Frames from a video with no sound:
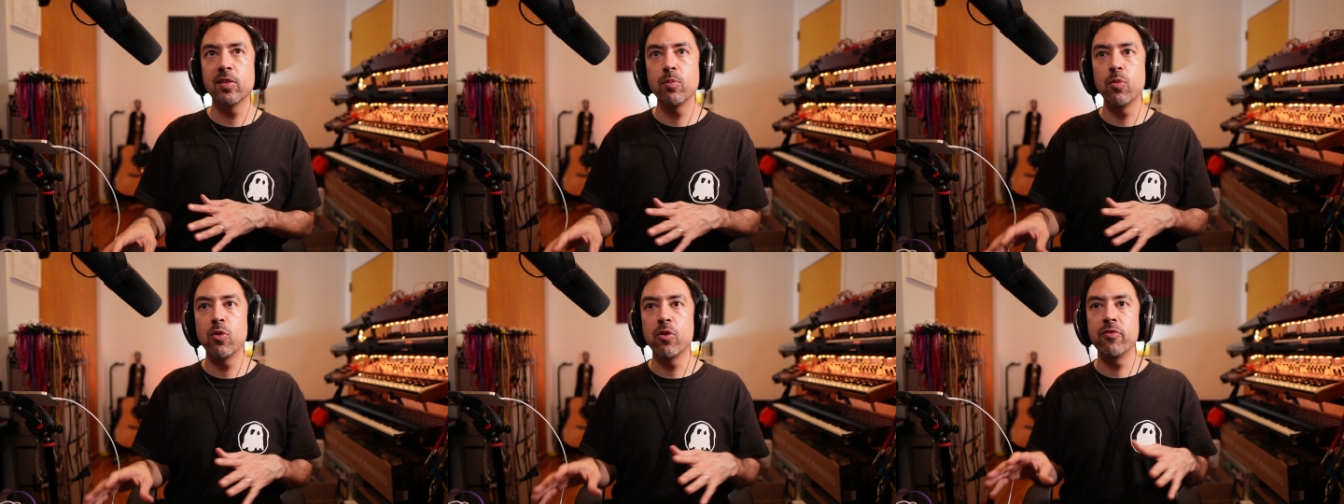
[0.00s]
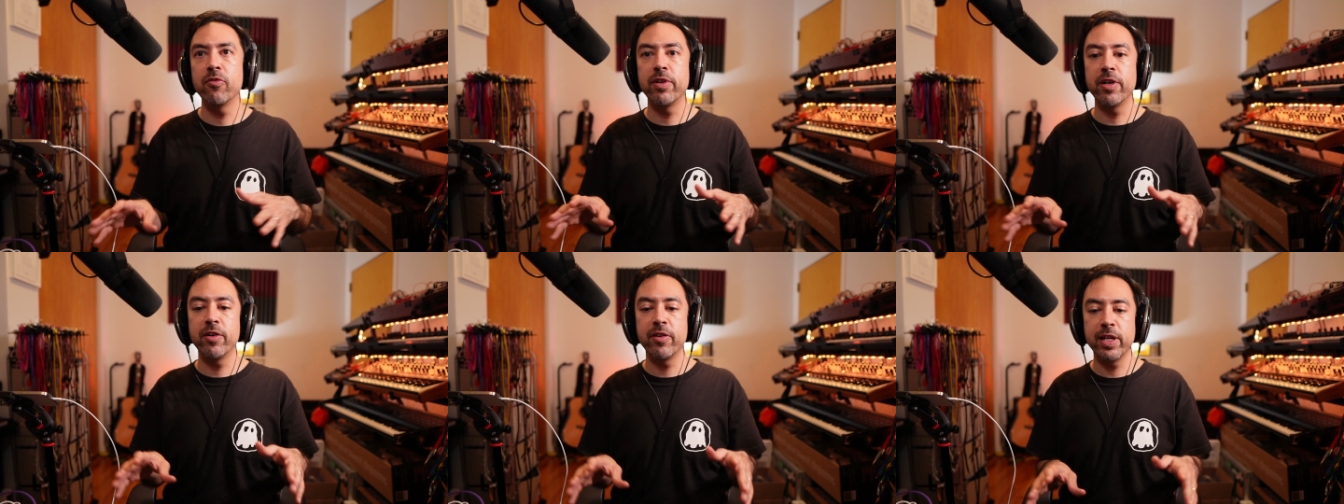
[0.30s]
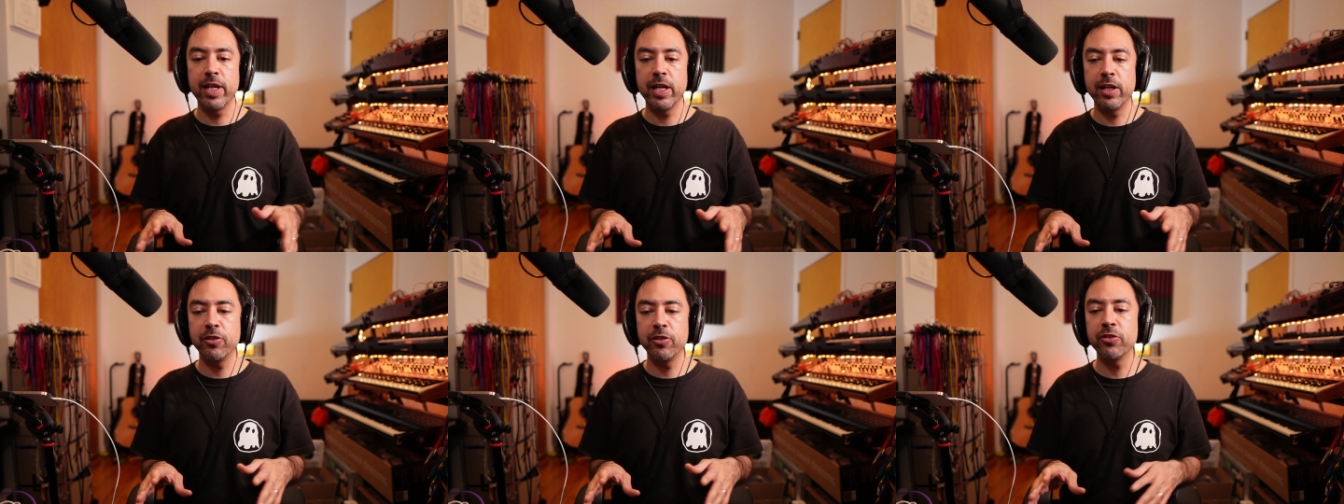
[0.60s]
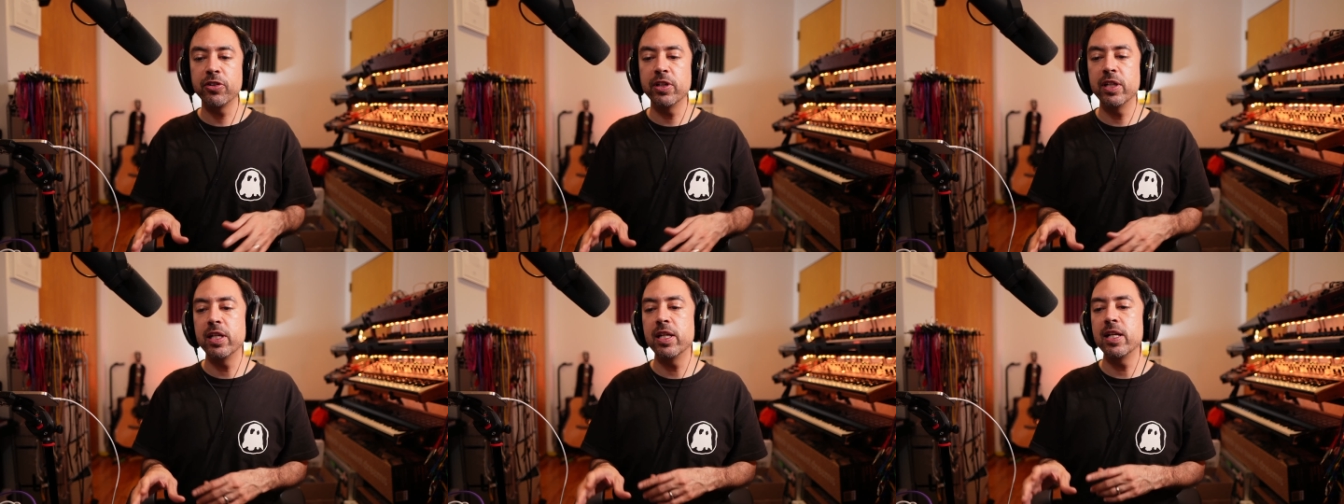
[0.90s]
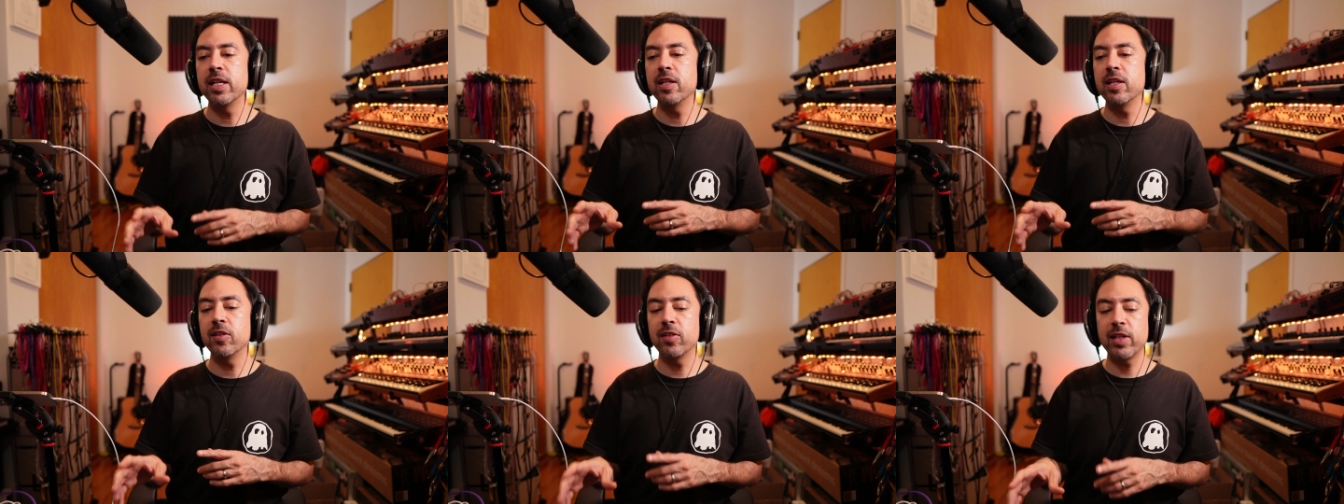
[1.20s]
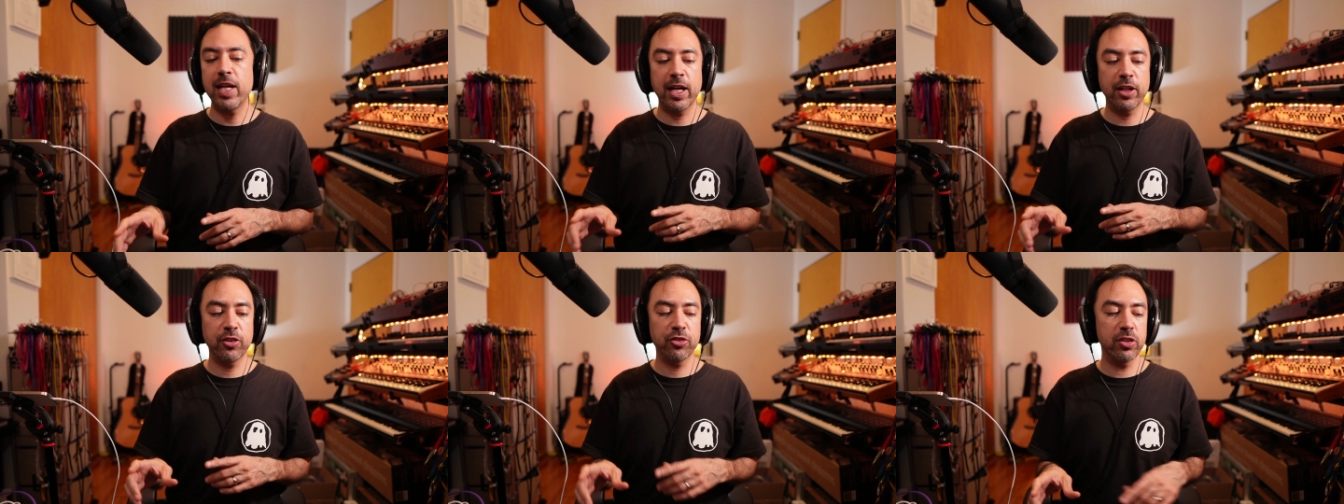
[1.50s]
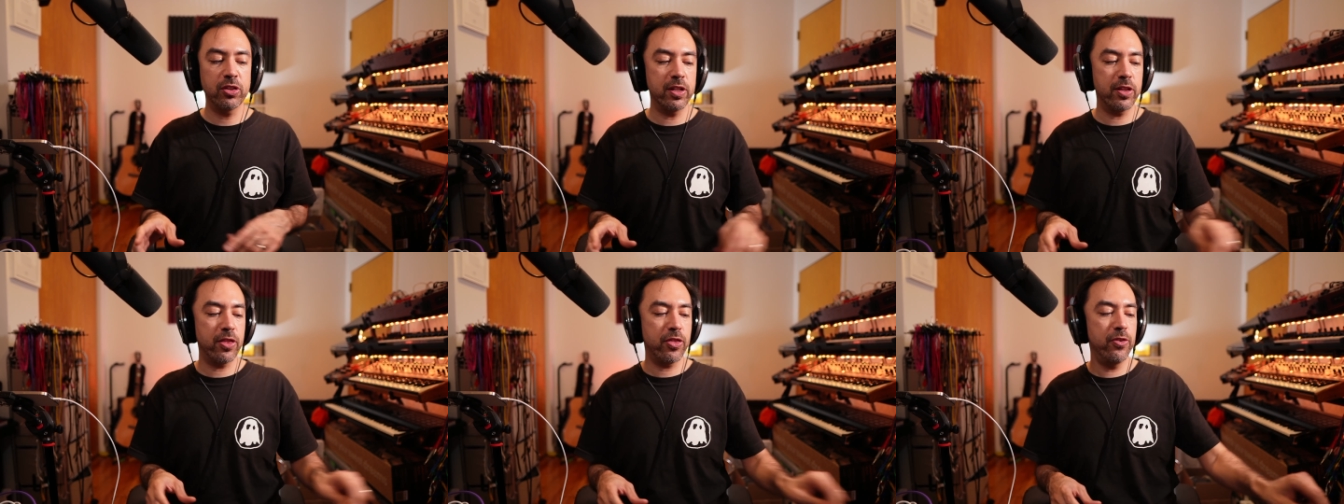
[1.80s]
more variation is
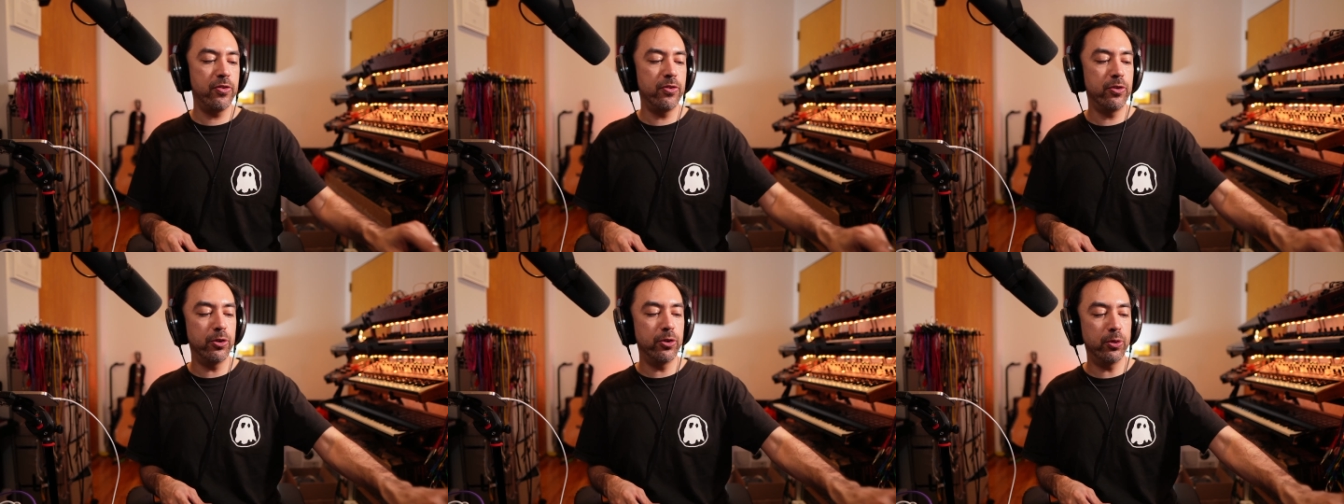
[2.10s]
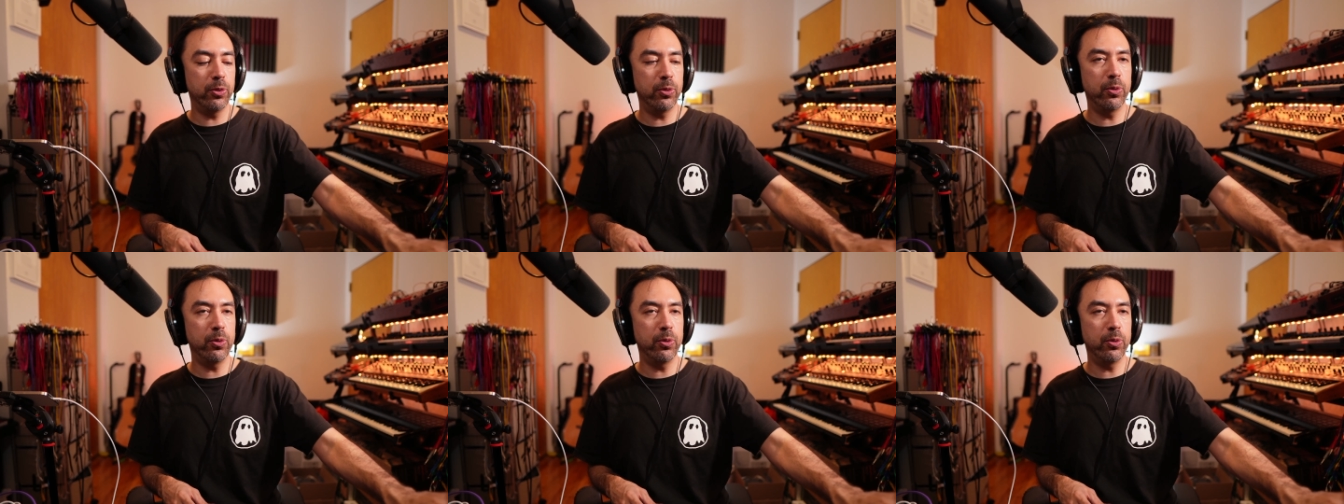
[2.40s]
actually through